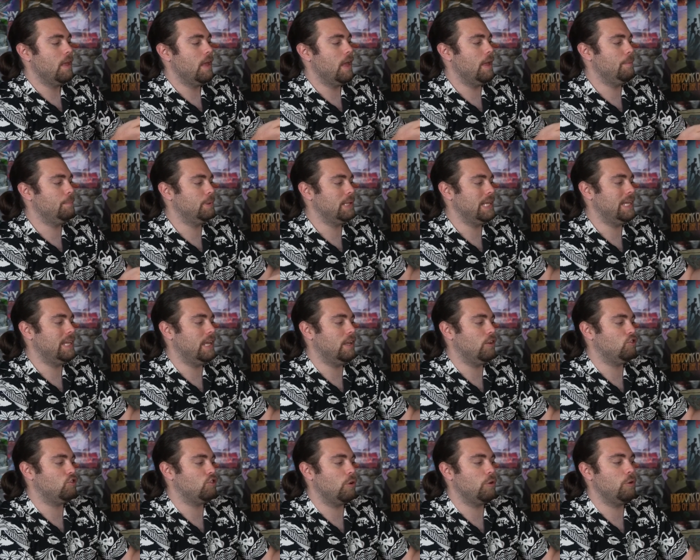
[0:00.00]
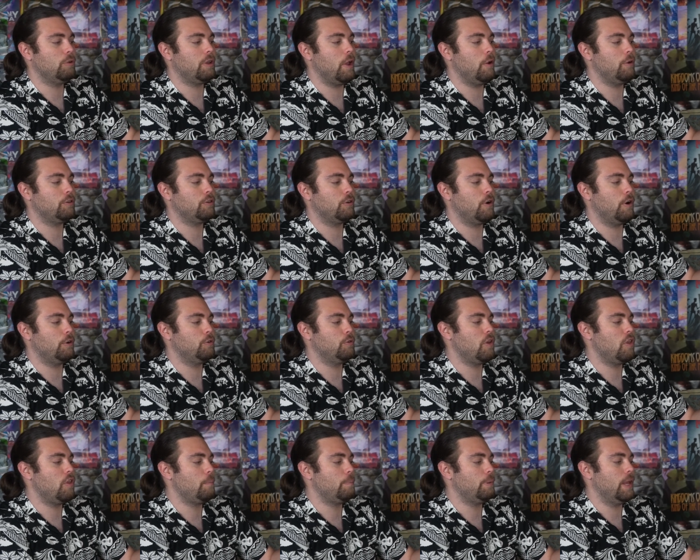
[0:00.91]
And pleading, show your character card to
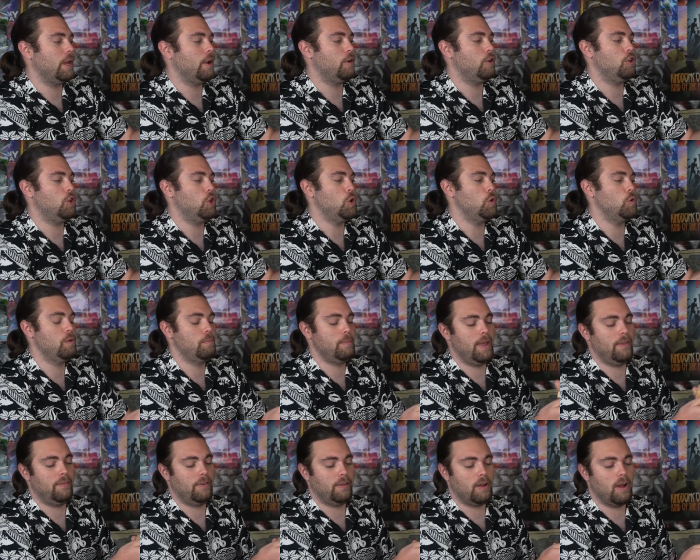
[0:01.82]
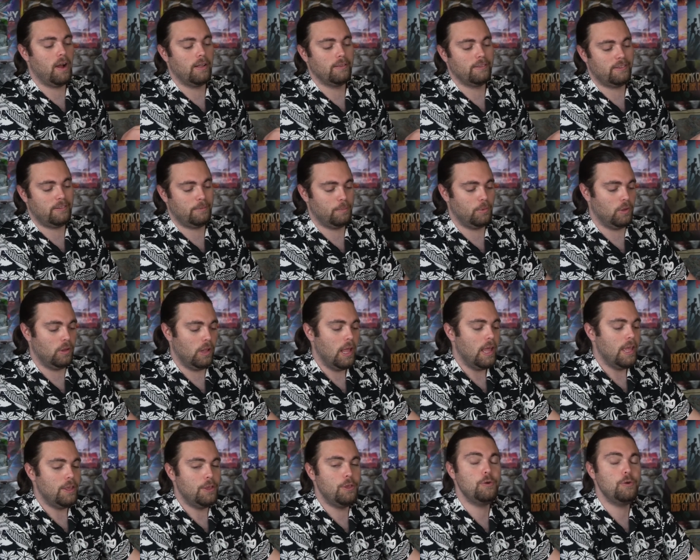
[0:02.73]
another player, you remain the constable.